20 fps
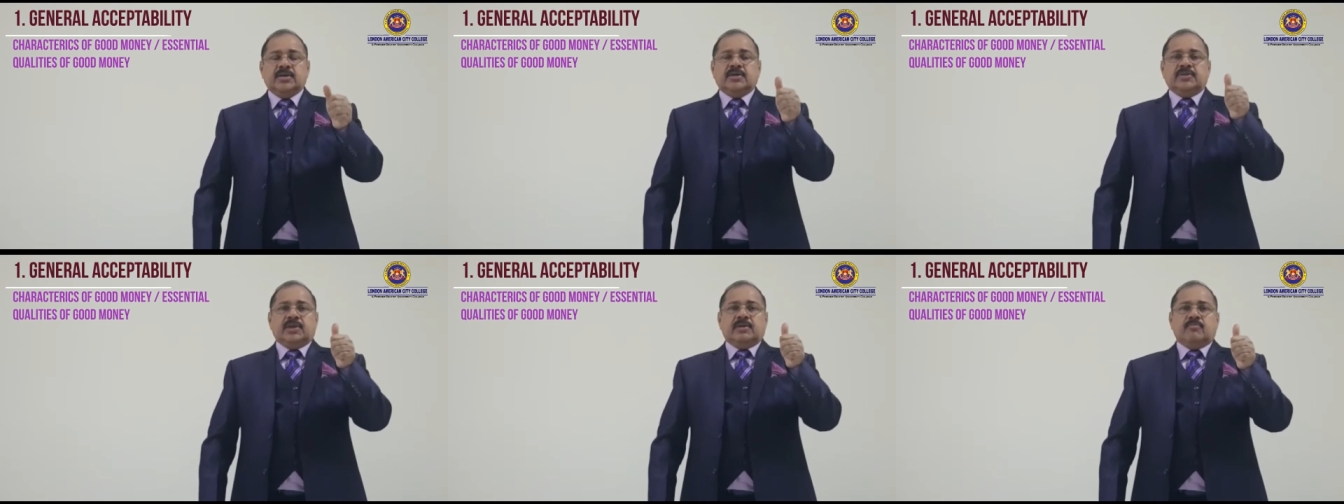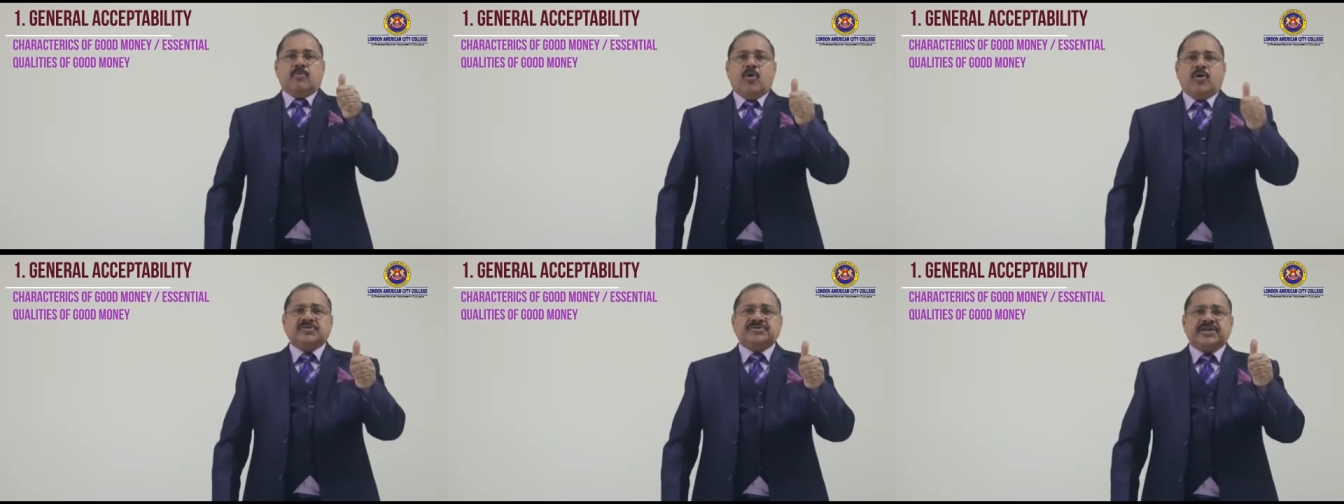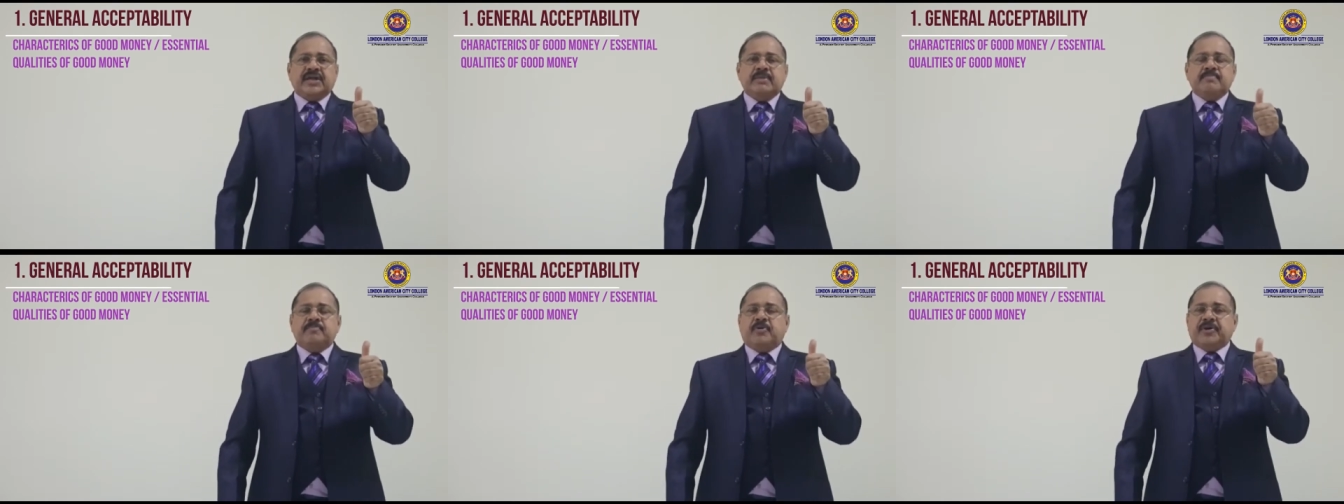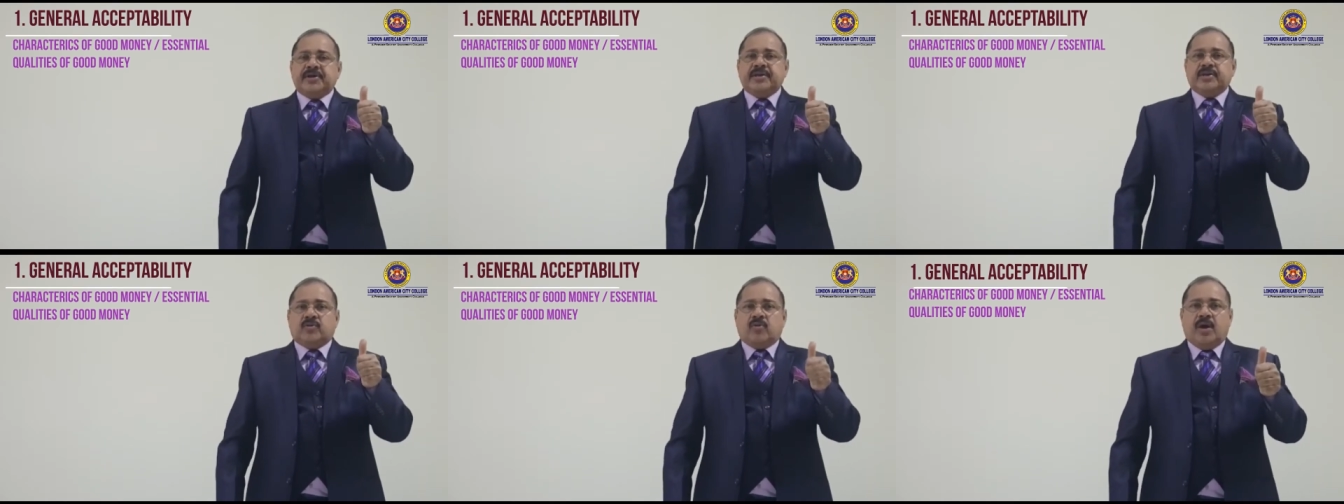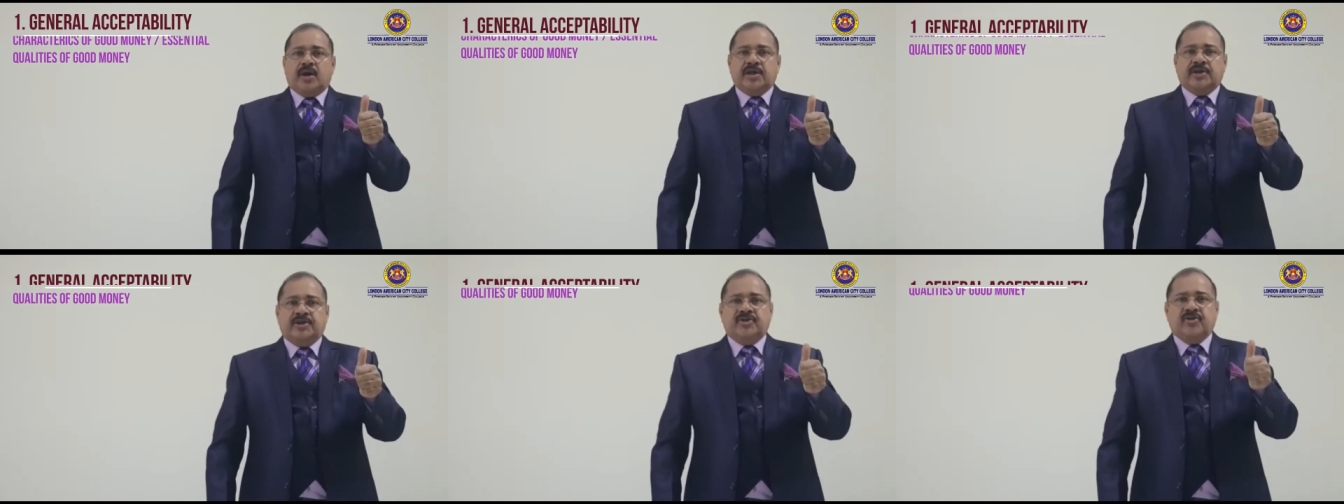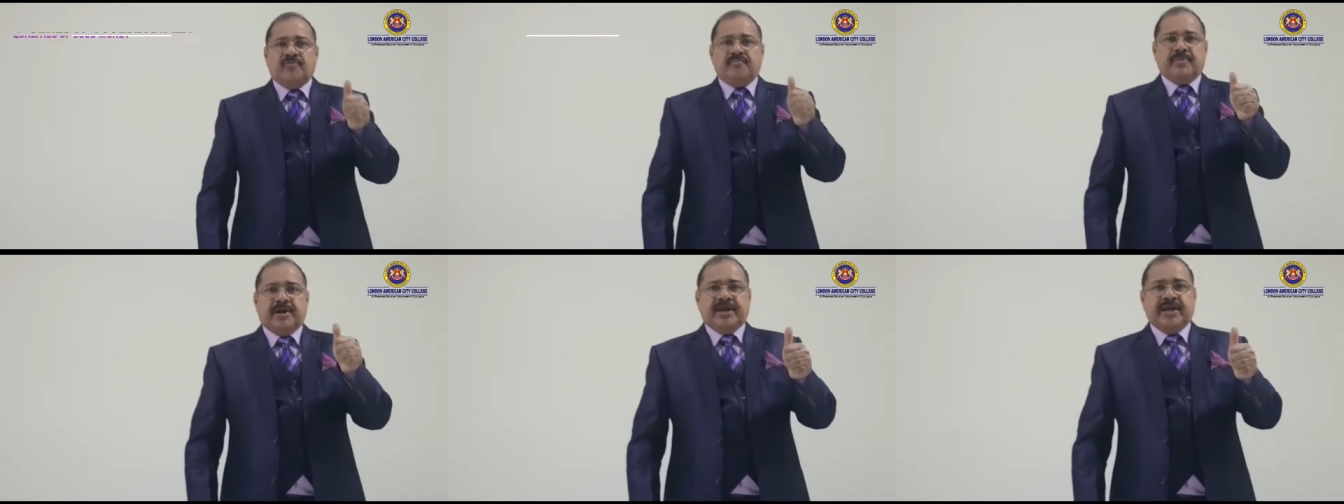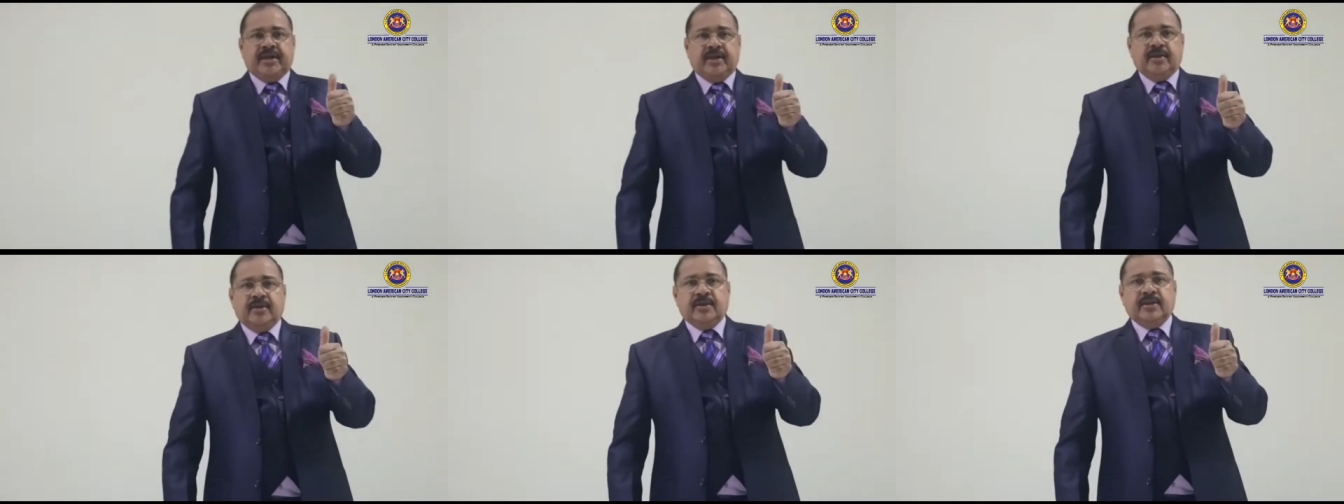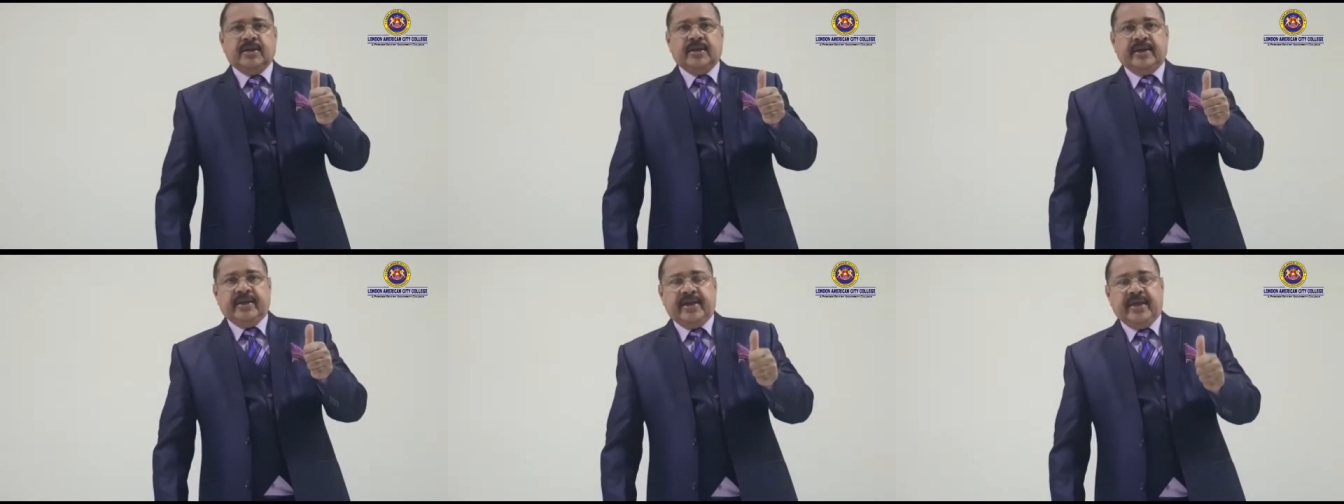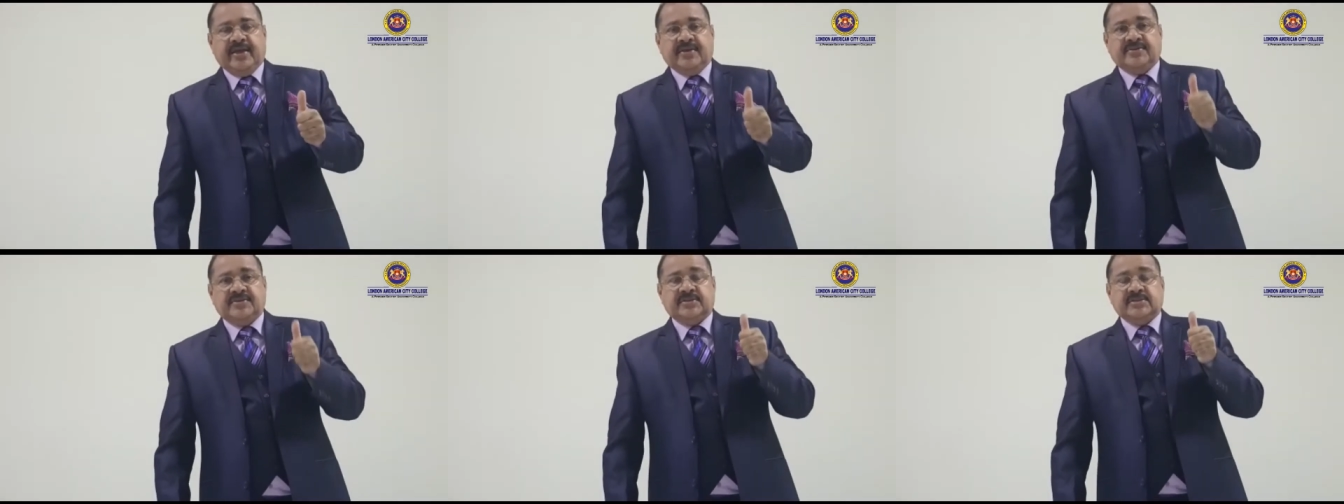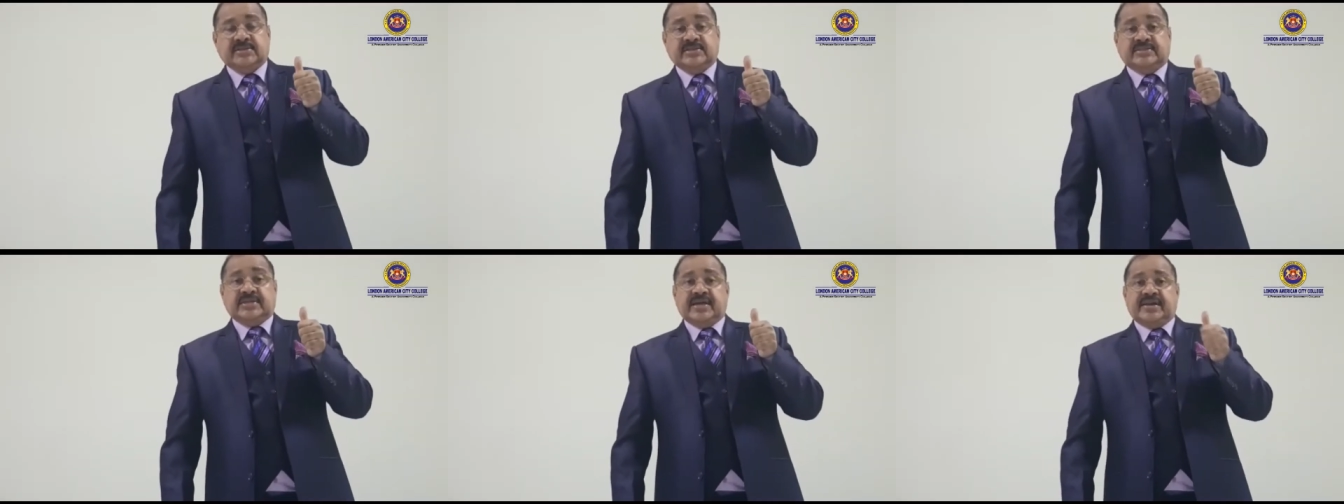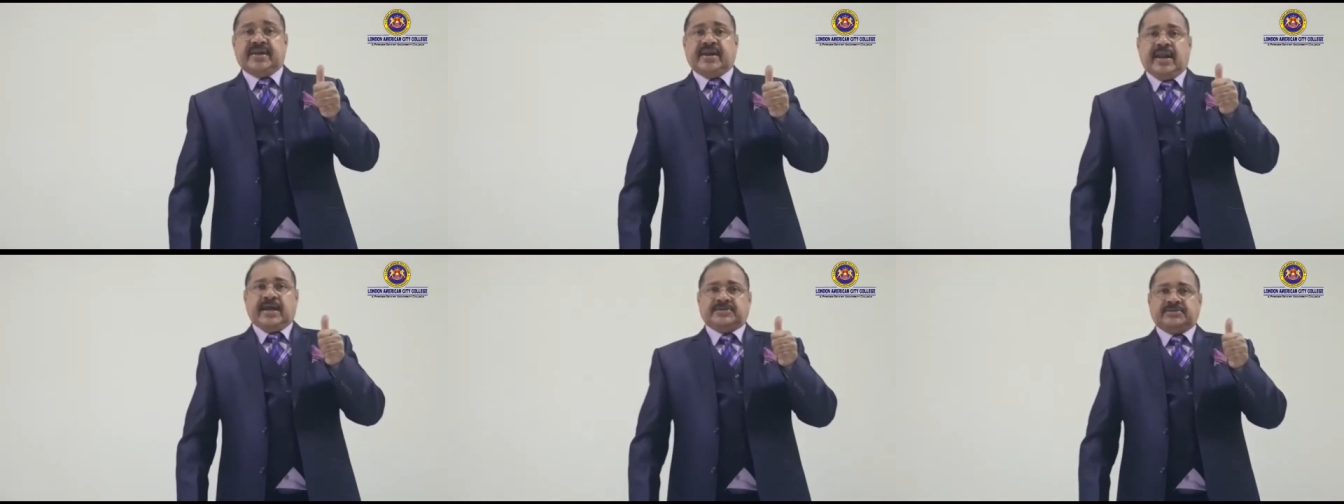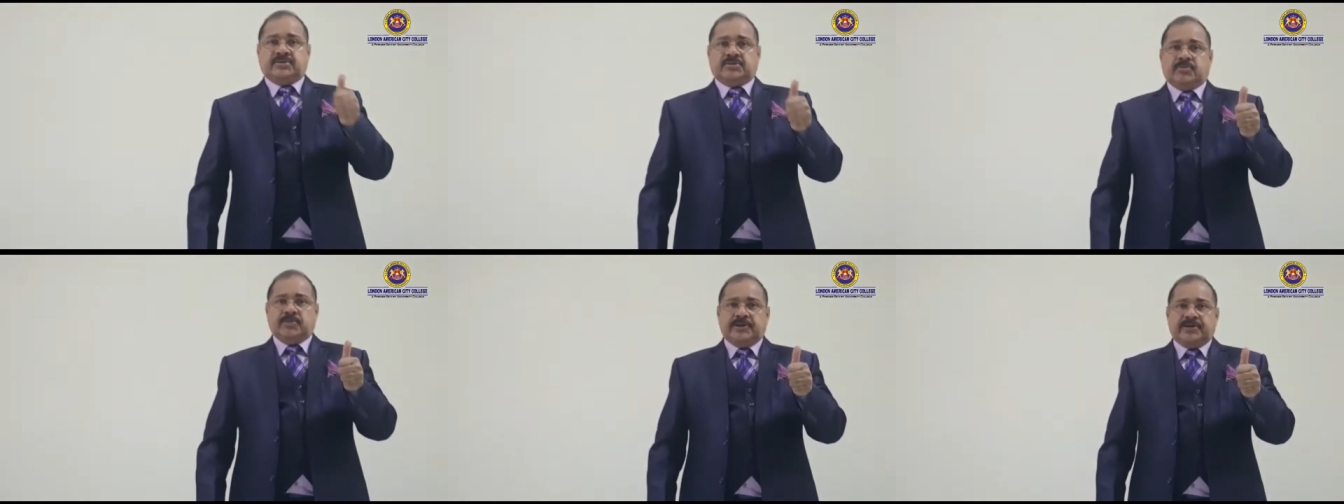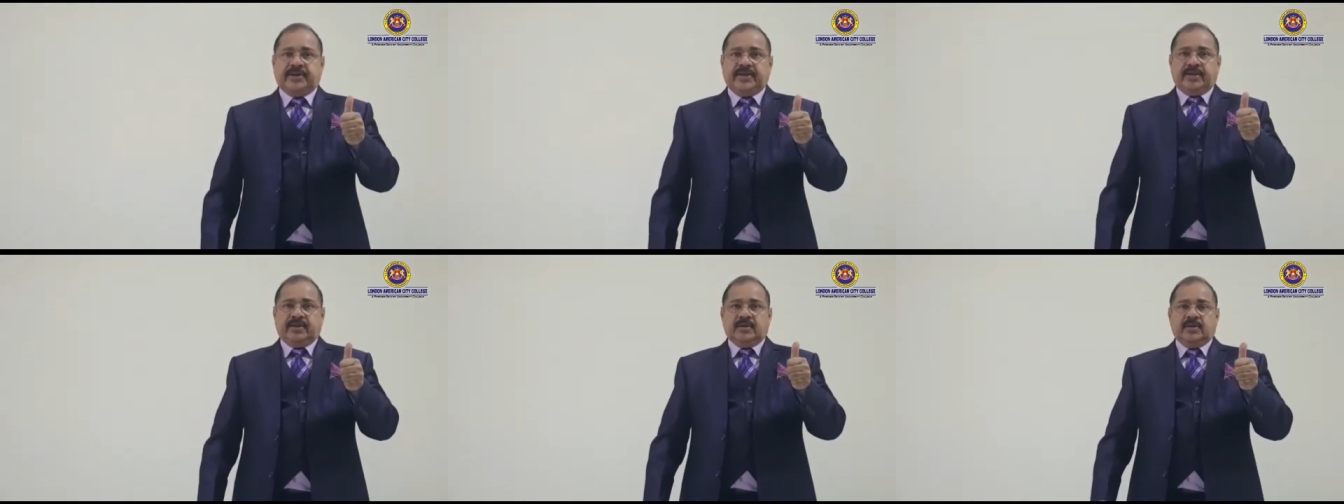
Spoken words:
The most important quality of money is general acceptability.